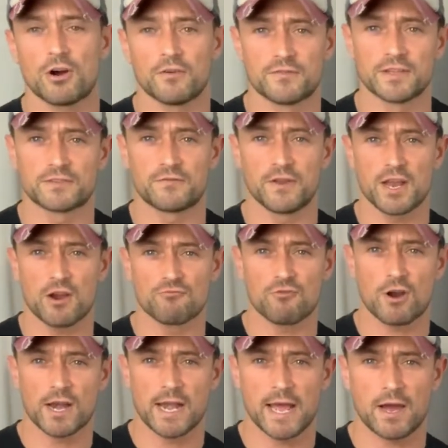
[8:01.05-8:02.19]
of this video
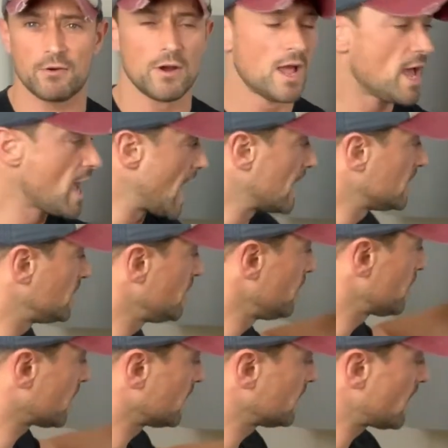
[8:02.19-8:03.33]
right now, and you
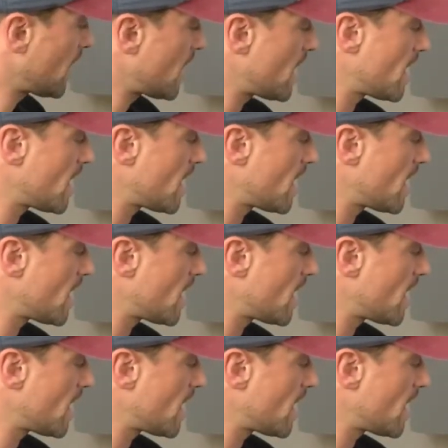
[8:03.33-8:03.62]
can